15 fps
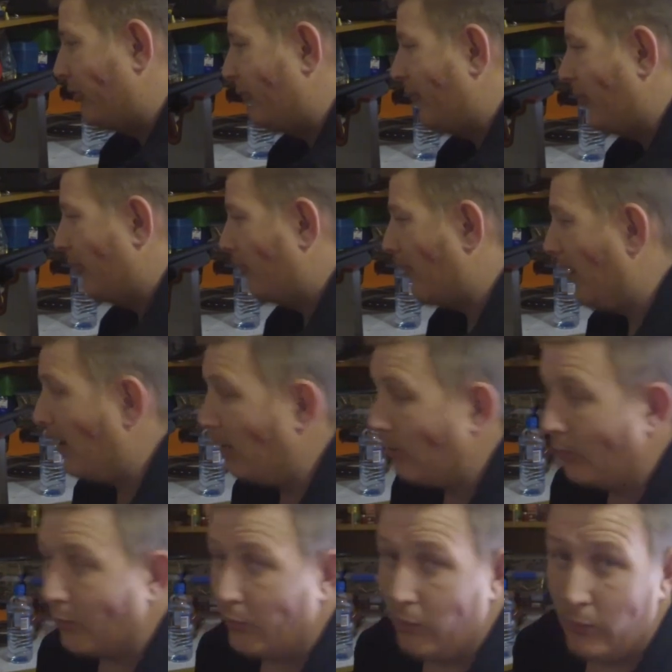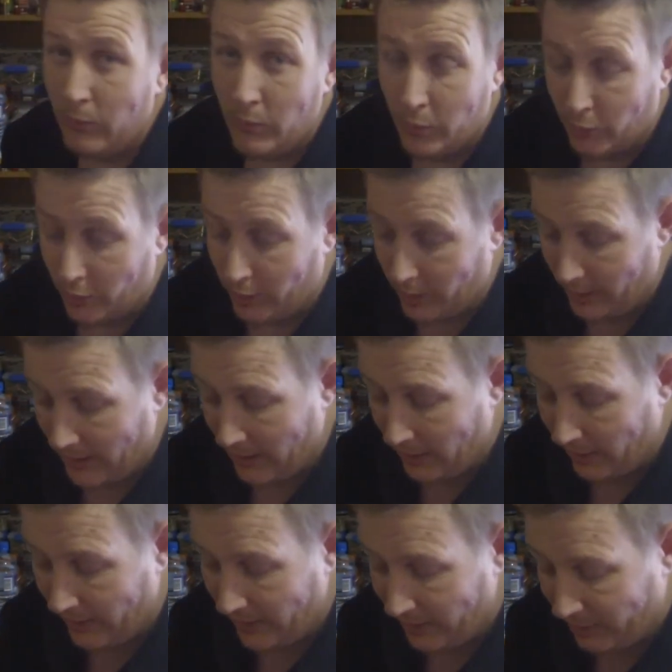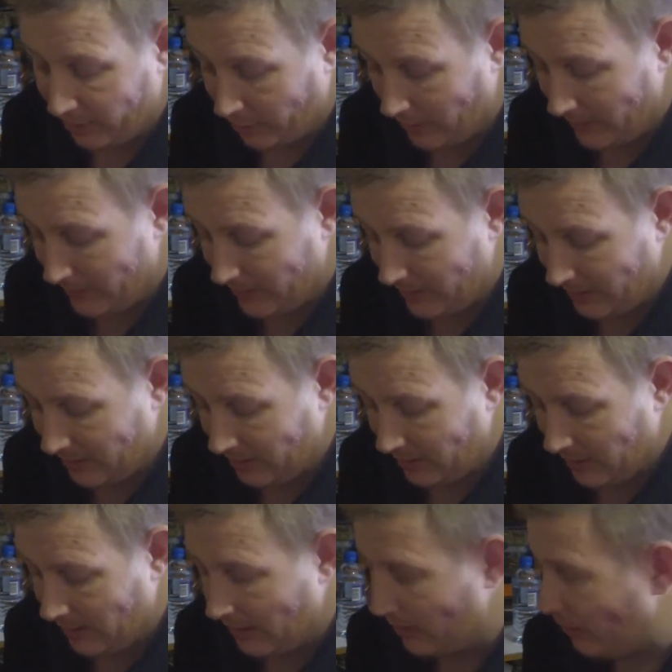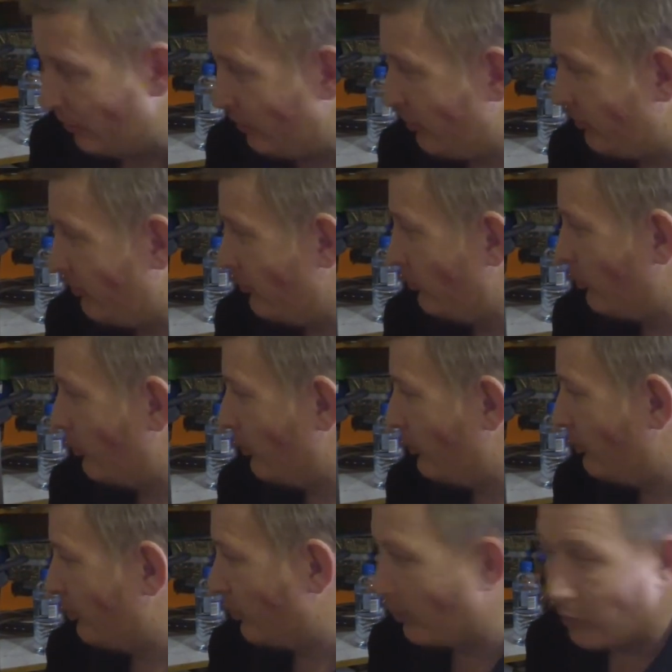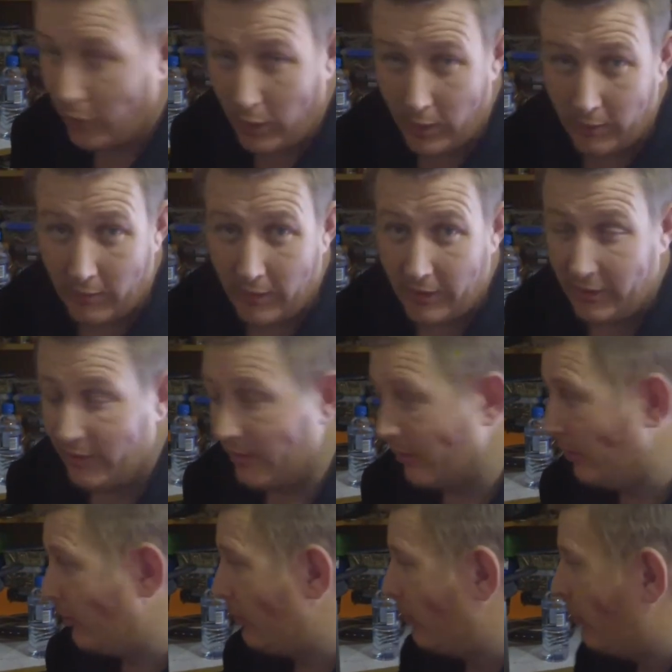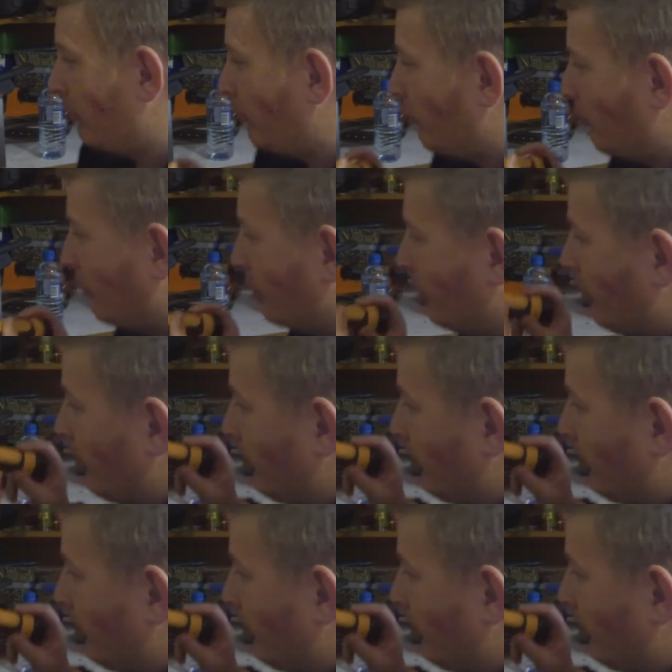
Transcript: for the rail were an Allen head type and uh, these rings require a, uh, the, a Torx style